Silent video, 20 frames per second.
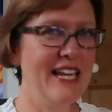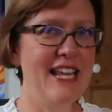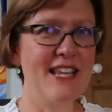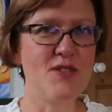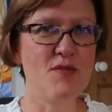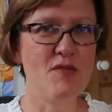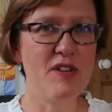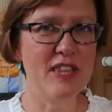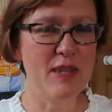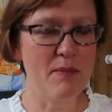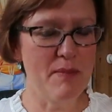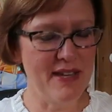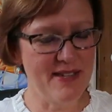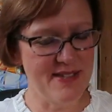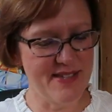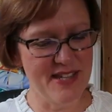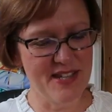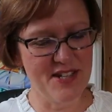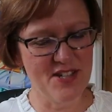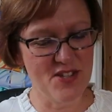Let's read the
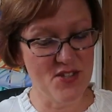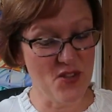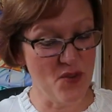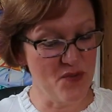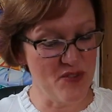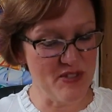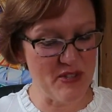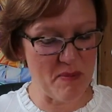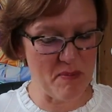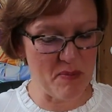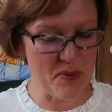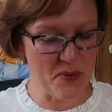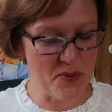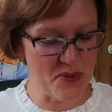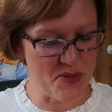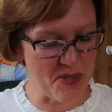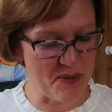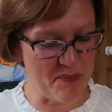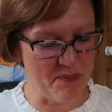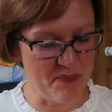message. It's obviously
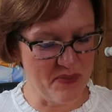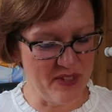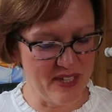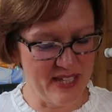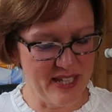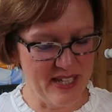important.